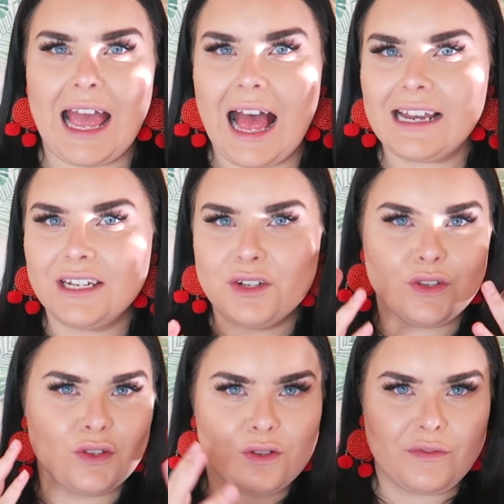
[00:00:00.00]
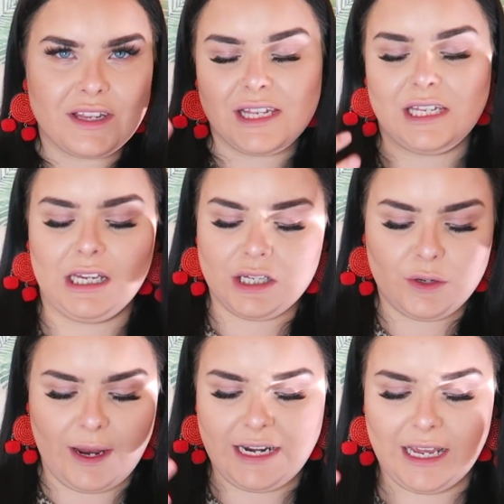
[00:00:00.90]
it doesn't sort of stick
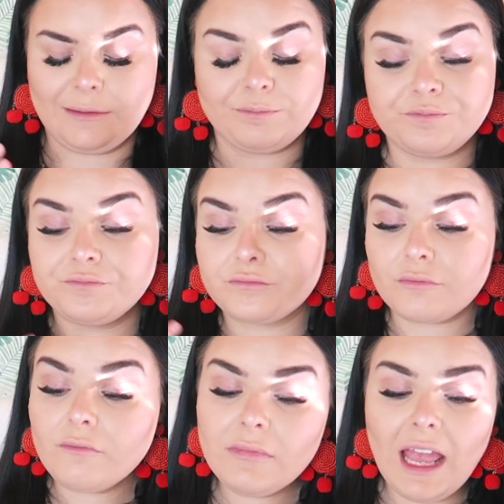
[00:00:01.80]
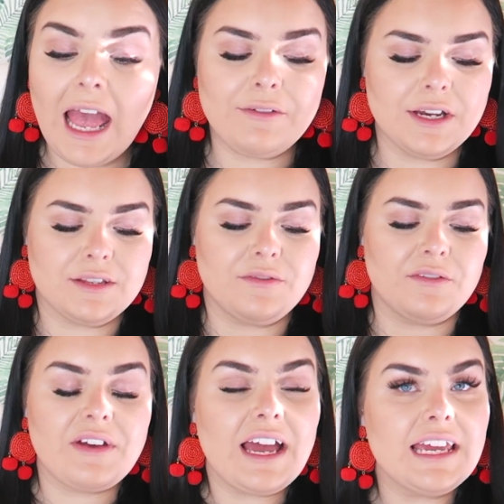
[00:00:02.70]
to any areas of the
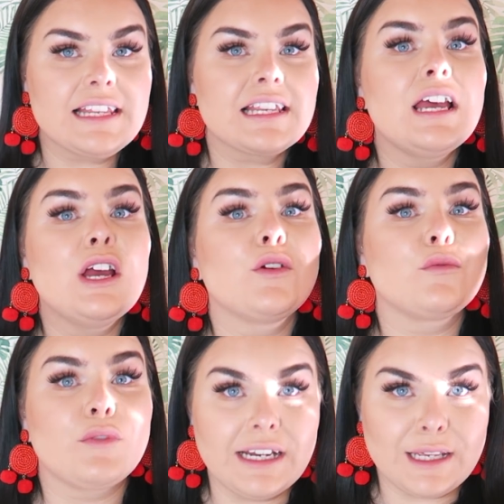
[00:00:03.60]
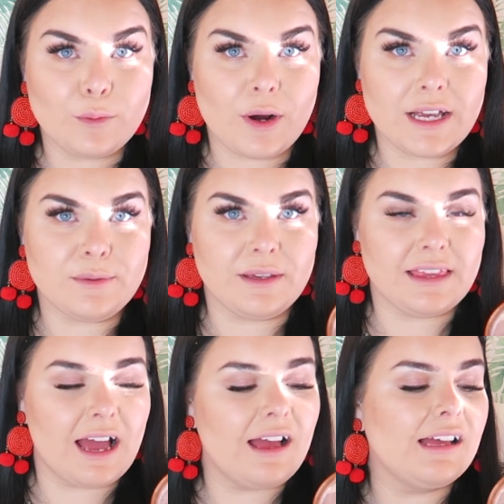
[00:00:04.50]
face. Really impressed with
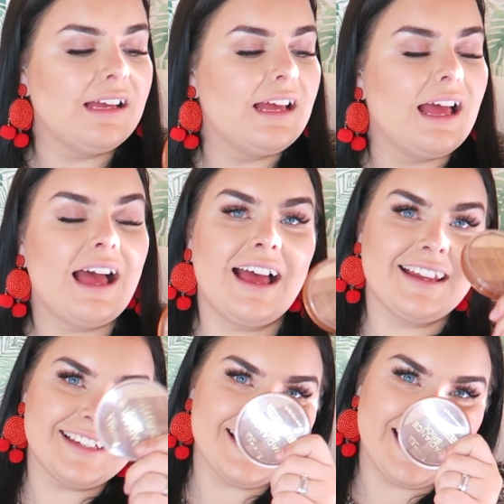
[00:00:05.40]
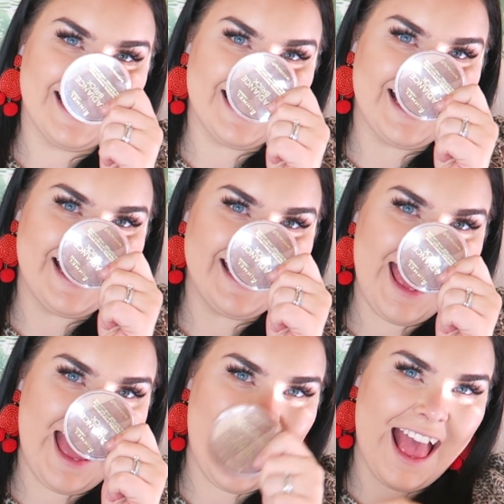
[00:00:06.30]
that, and
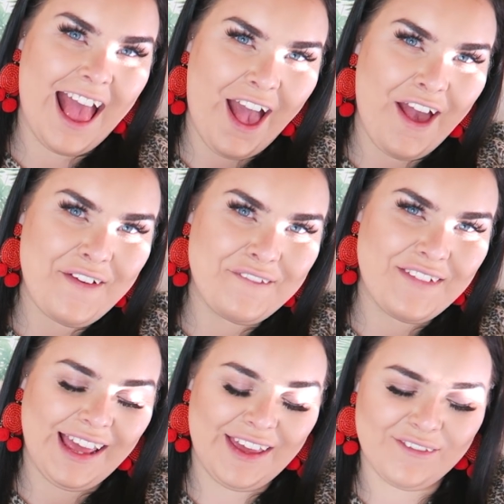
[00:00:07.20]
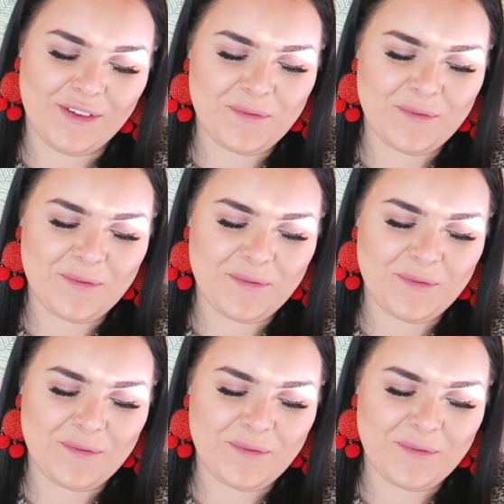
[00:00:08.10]
yeah, fave.